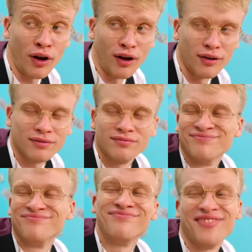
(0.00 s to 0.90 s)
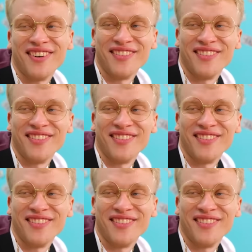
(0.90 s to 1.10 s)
It's okay to be